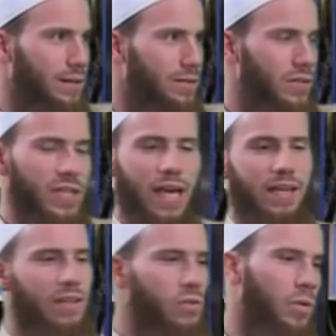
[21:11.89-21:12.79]
Just like
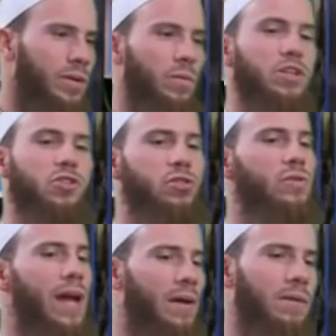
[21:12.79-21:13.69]
in this world of what you do
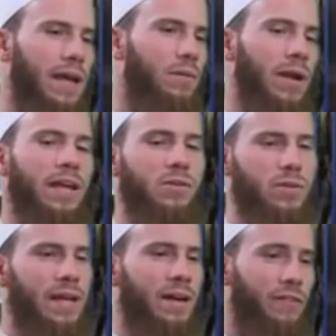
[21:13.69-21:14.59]
now, like what I do
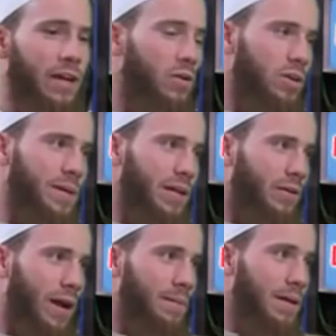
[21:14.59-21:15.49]
now, if I go commit a
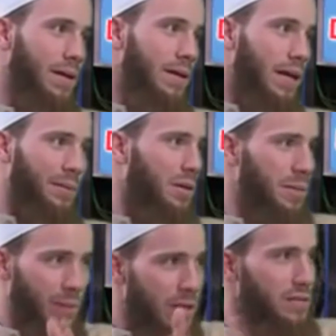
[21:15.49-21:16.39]
crime, I'm going to
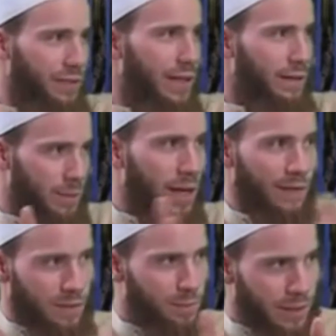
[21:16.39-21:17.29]
be punished for that. I'm going to
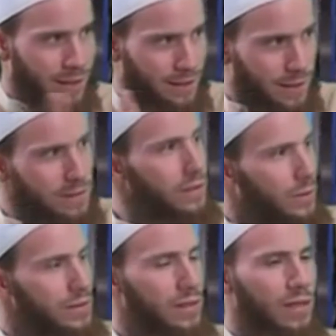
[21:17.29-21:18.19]
have to pay that
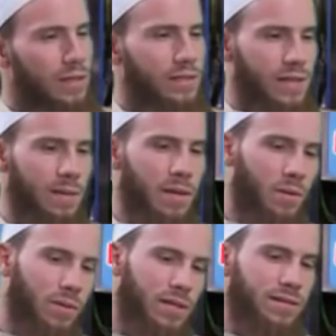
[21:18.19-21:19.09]
consequence. The same
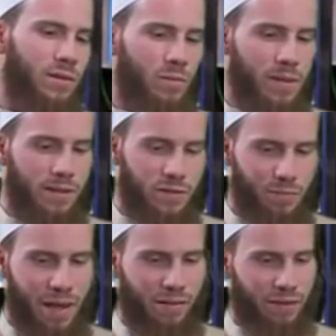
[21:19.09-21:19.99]
here with this little bit of
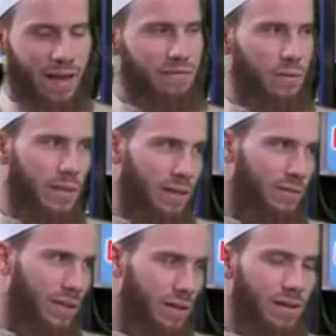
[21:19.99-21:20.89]
span of life that we
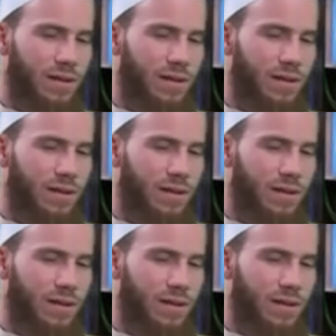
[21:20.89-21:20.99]
live in.